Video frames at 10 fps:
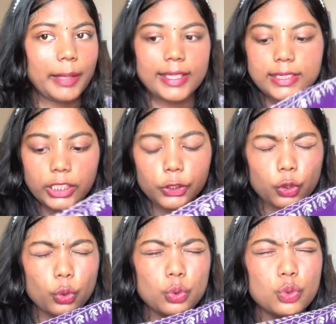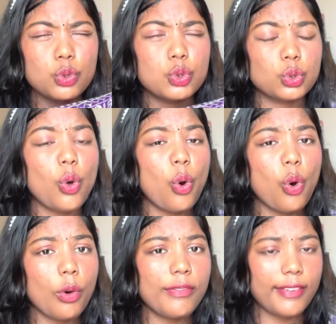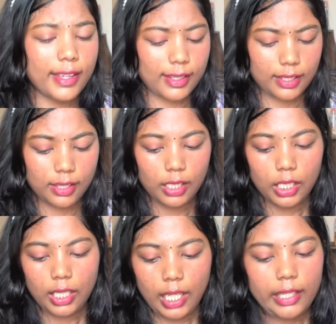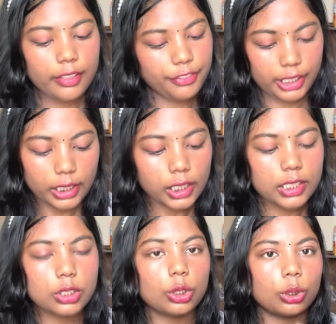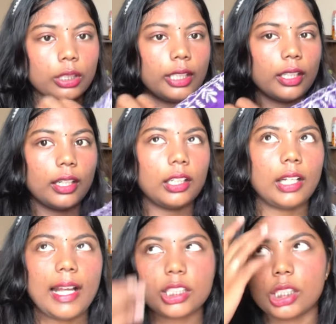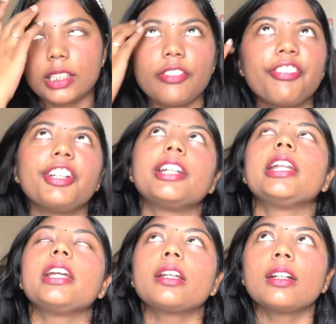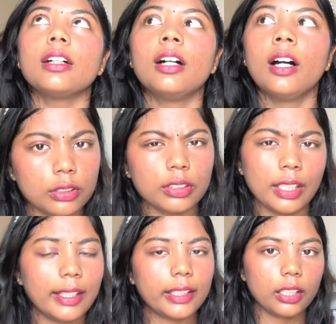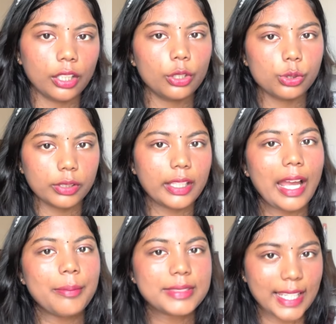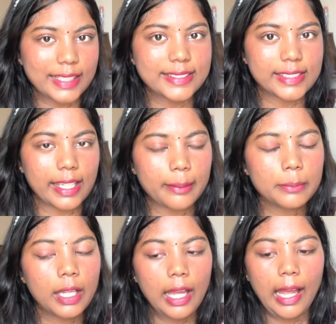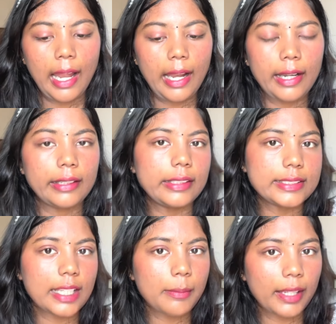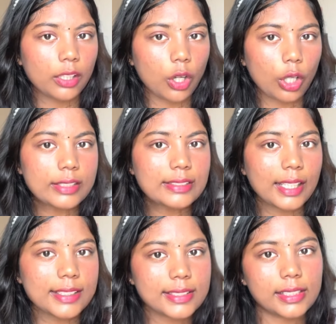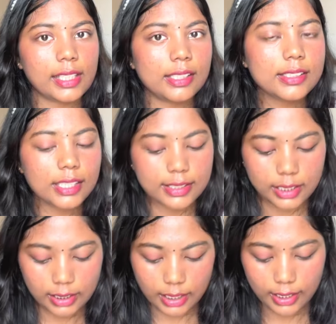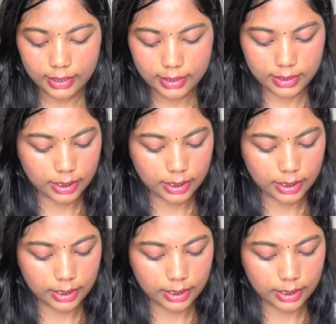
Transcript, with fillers: my skin tone so well and the fitting is good uh, actually the fitting like usually i'm size m and this time i got size l just in case